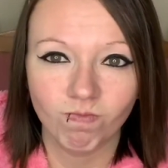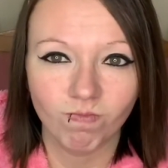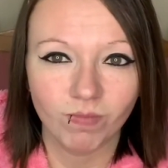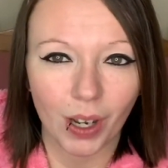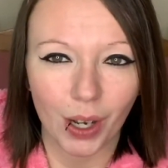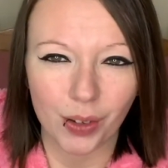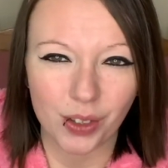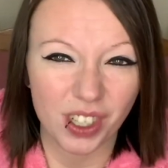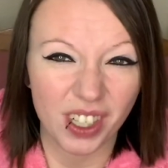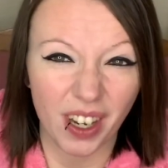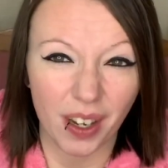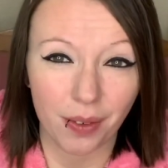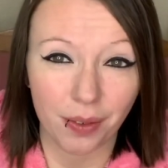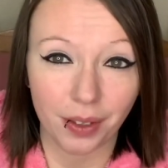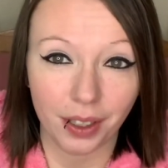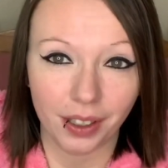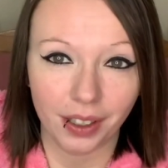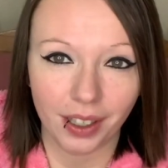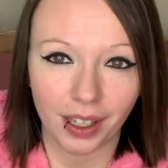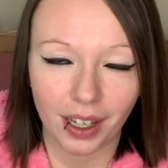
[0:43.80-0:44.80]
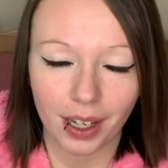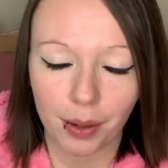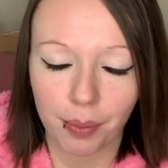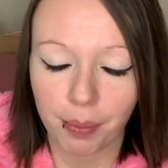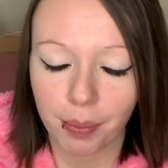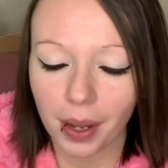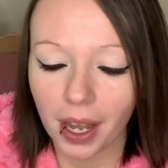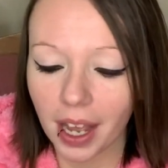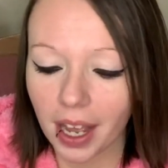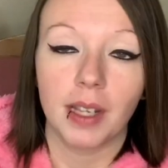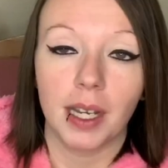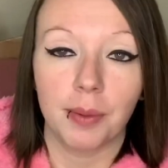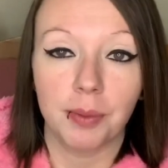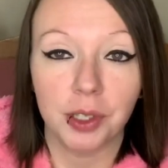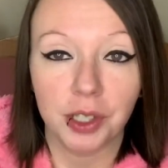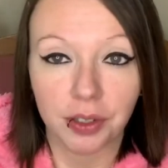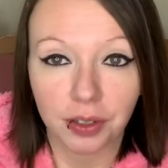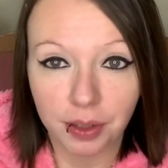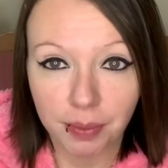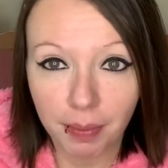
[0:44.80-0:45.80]
I was not feeling it, but I'm
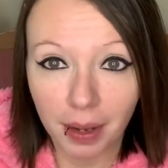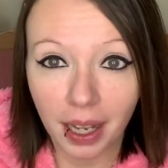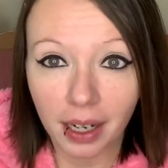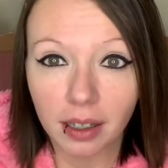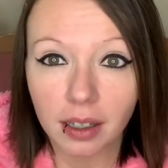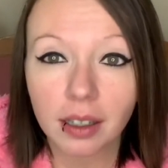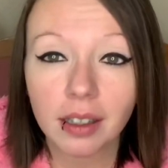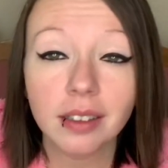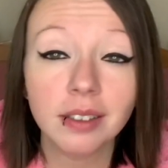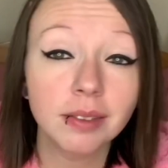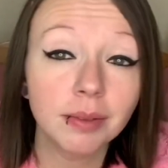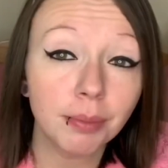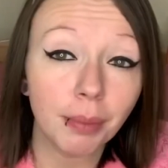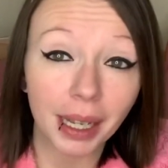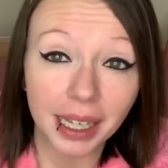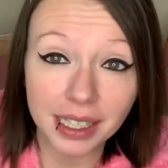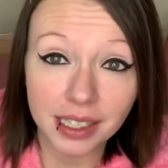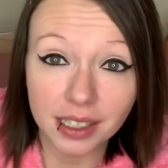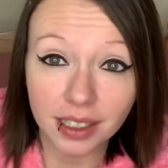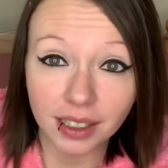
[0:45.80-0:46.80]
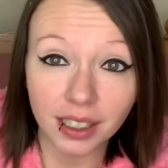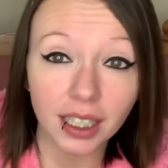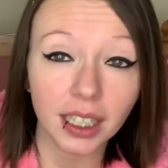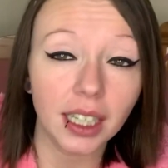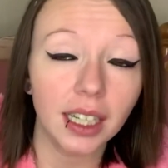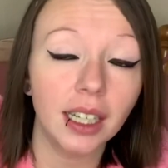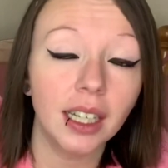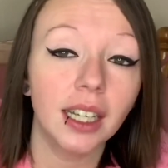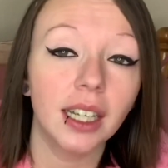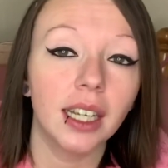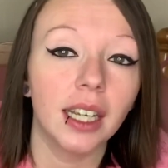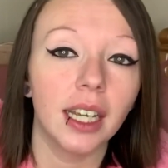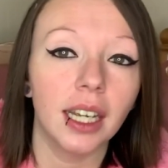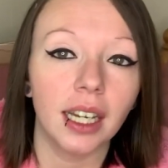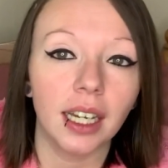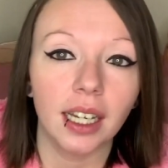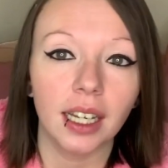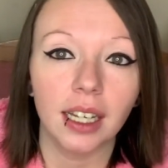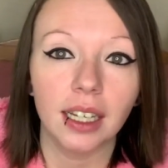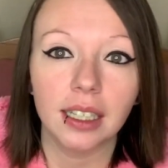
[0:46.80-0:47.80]
doing better mentally
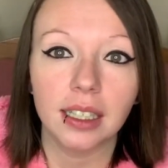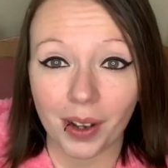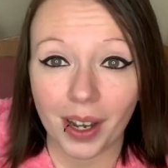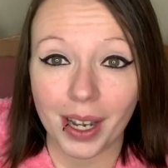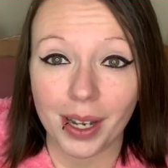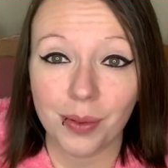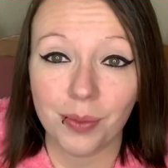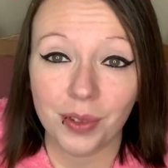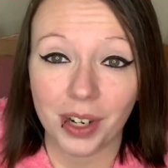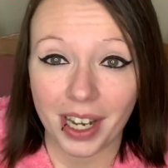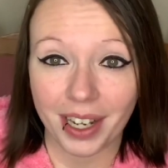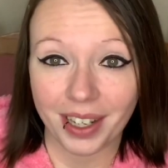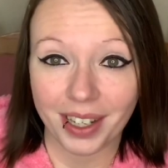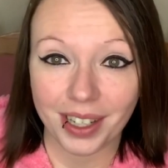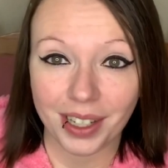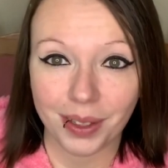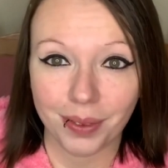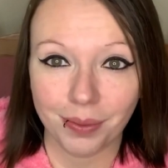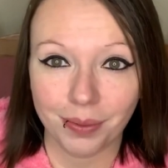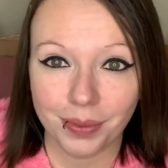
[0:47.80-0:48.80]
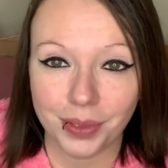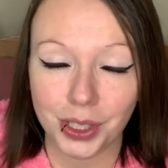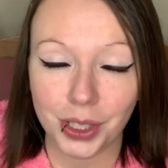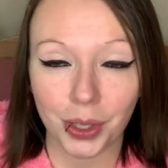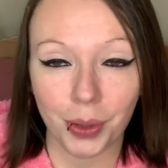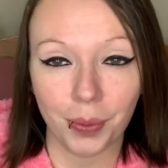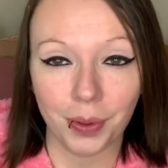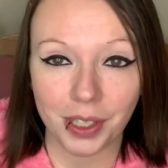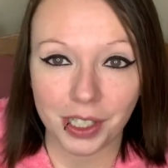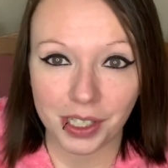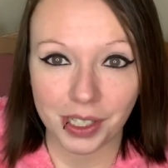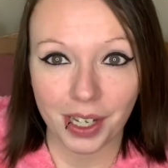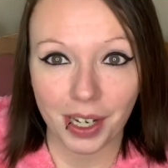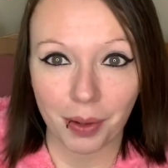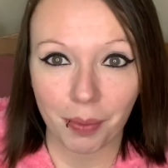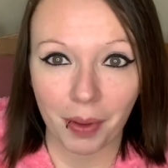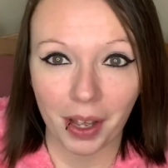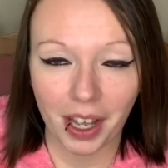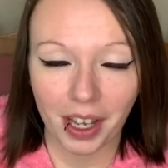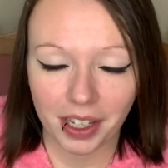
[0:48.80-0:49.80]
and I'm ready to open this
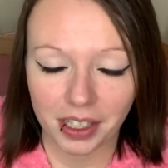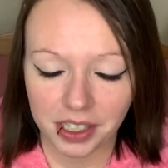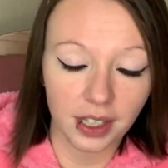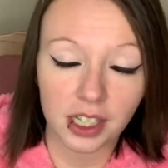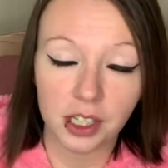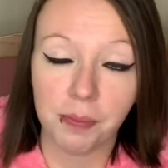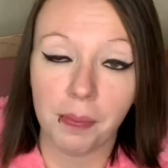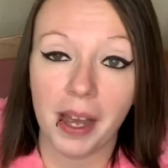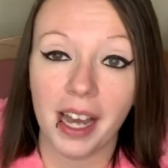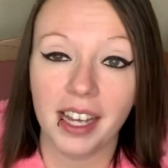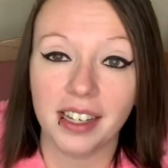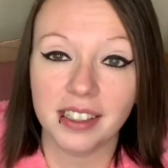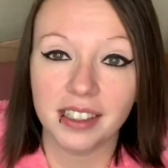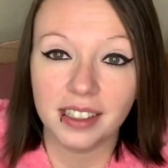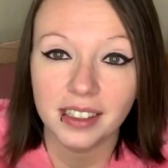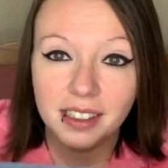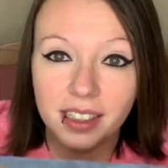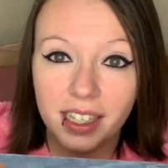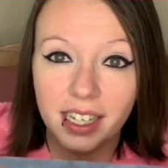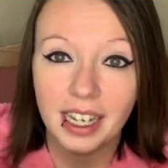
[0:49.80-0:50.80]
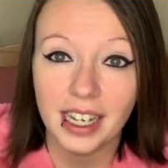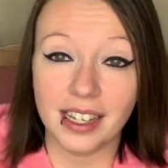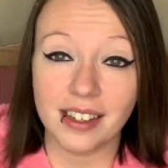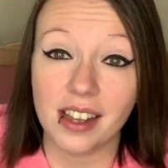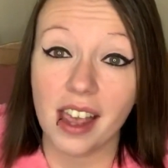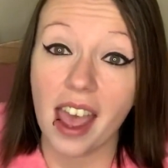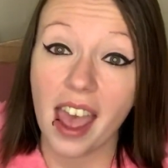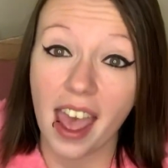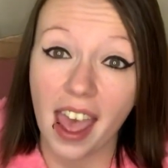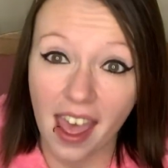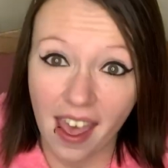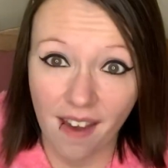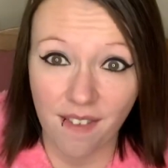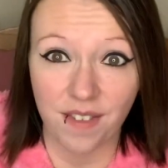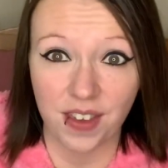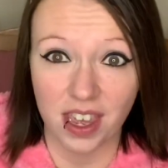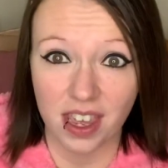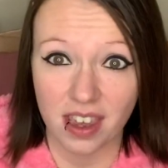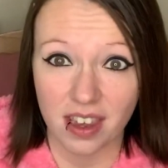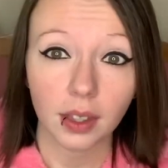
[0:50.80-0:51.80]
Nick box. This box is
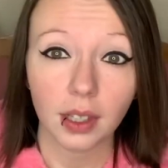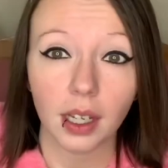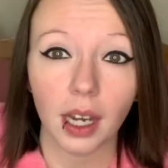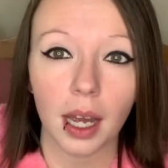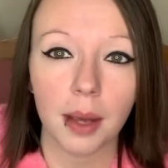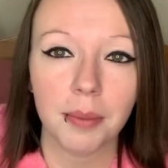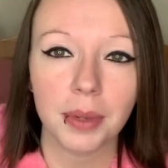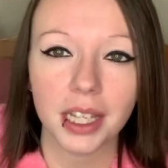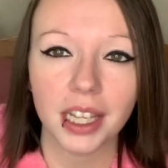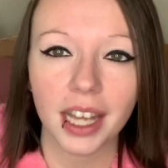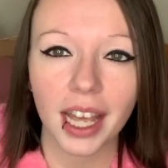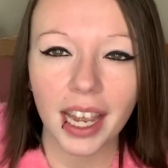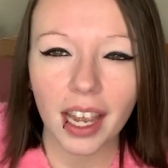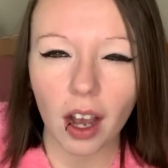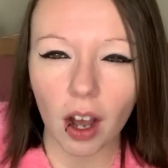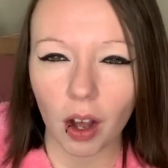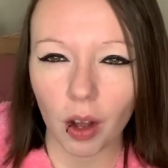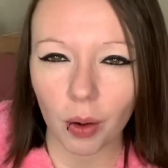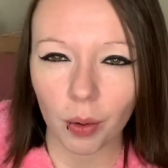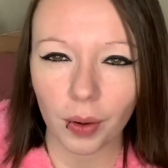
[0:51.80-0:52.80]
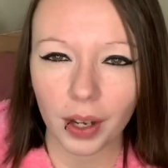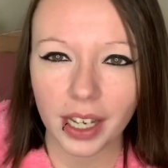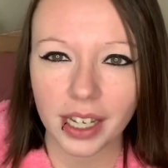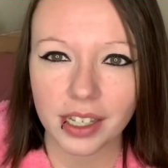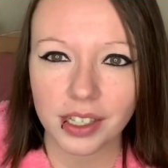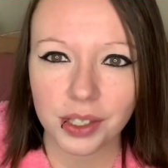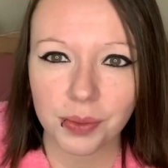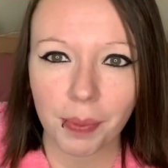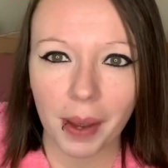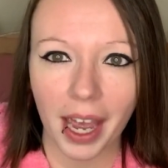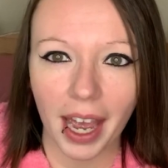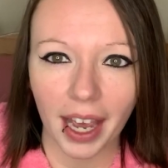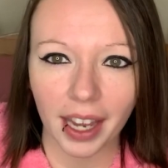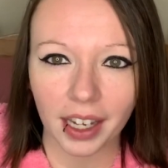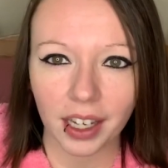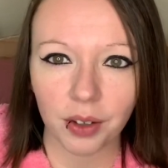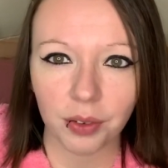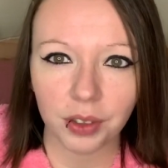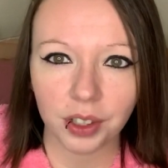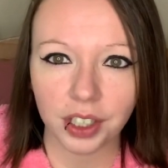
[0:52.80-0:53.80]
heavy. I mean, they always pack
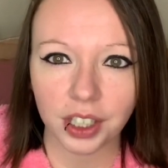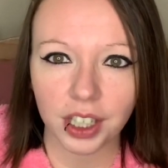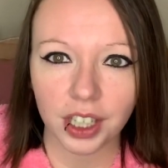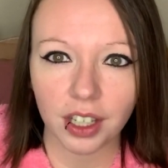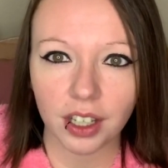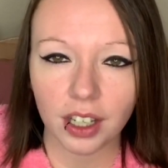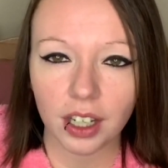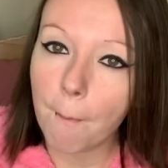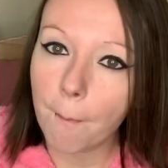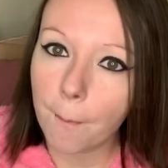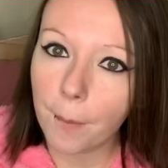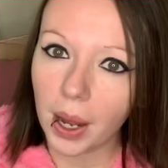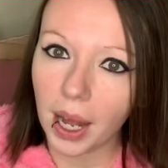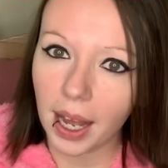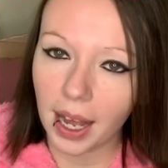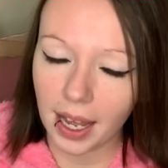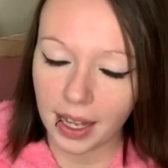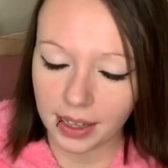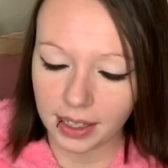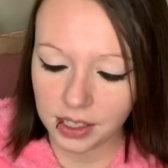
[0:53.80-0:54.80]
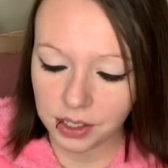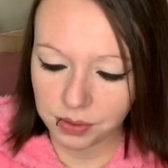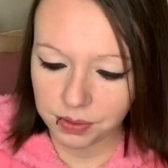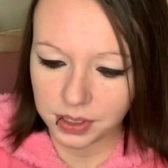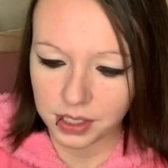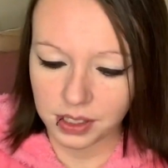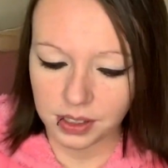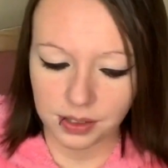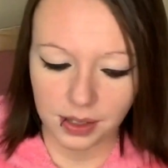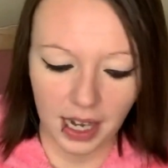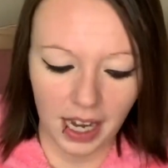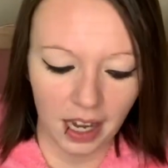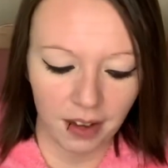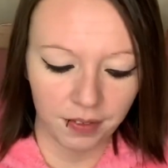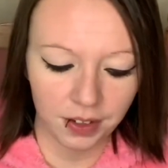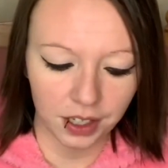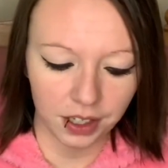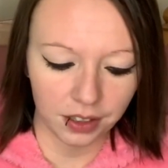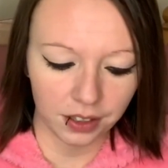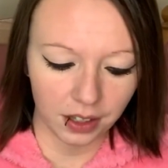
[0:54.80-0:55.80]
it really good, but this one's
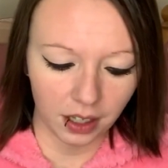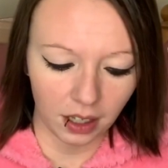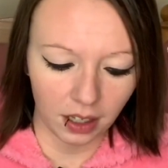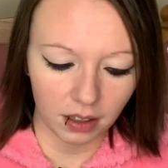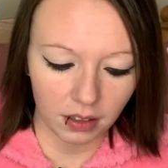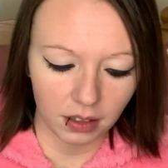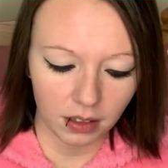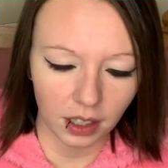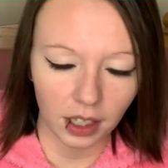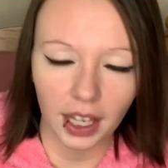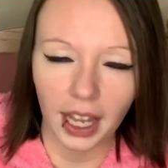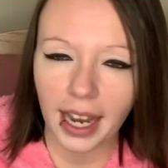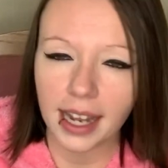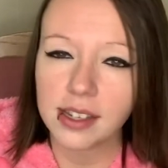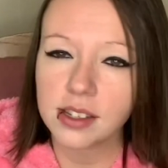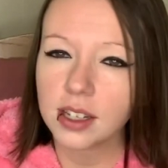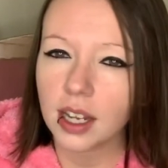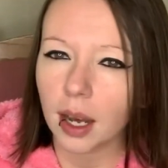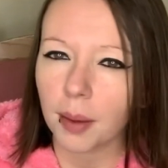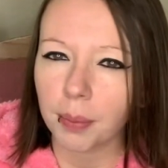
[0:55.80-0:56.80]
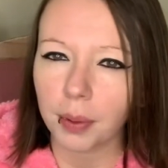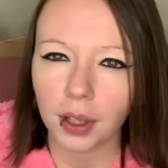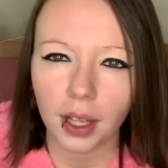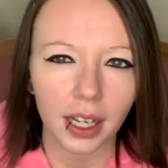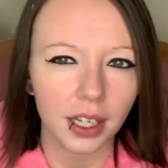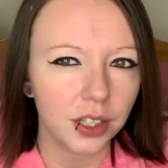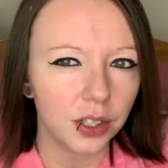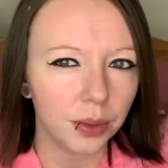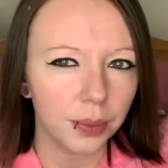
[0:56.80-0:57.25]
heavier than the last couple, I do